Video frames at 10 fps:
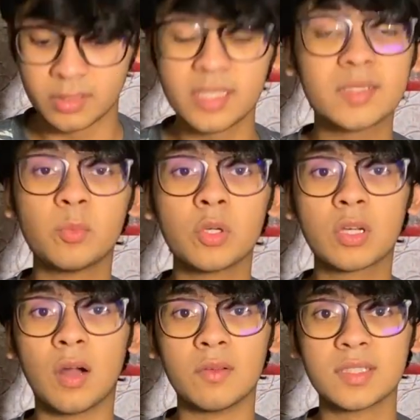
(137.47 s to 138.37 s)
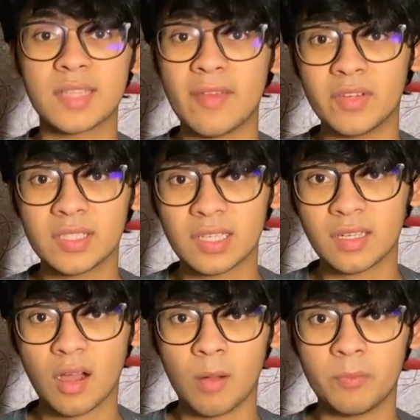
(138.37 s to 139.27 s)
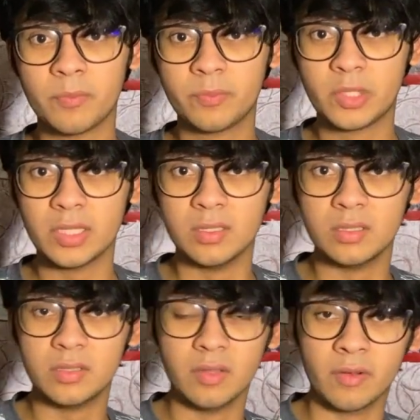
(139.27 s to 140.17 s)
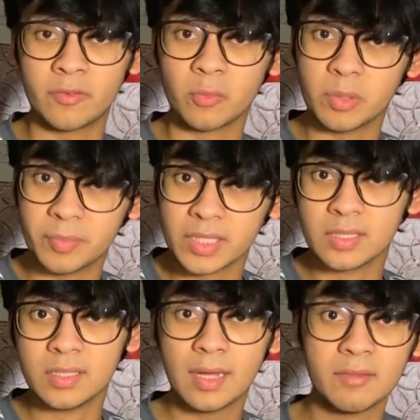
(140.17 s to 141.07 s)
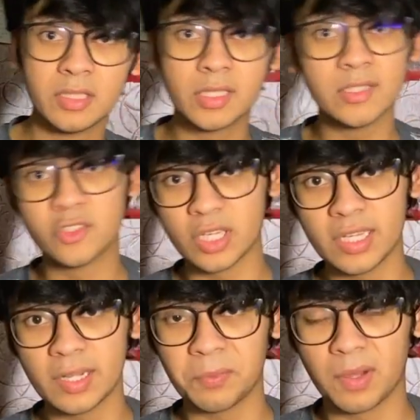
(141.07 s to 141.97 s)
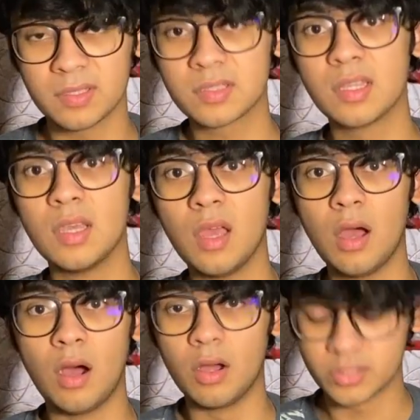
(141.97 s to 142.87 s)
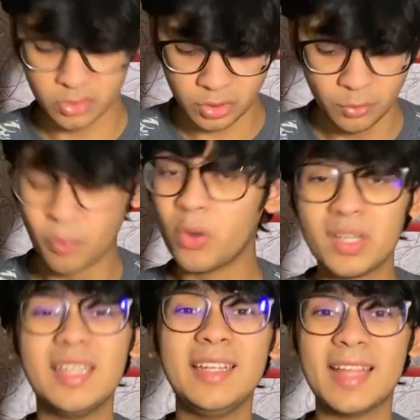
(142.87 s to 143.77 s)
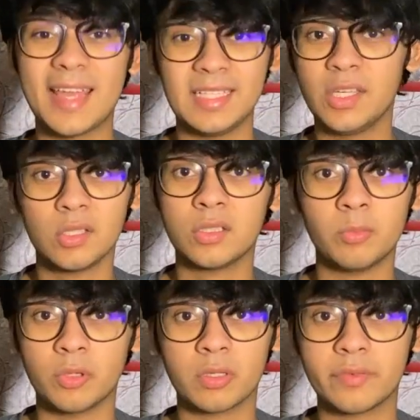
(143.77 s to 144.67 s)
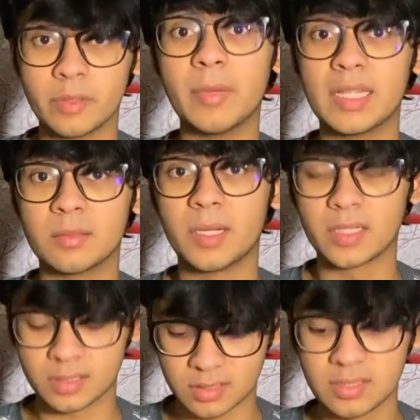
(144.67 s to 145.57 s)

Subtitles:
This book covers everything up till from the beginner level till JEE Advanced, so you won't need any other book for mathematics.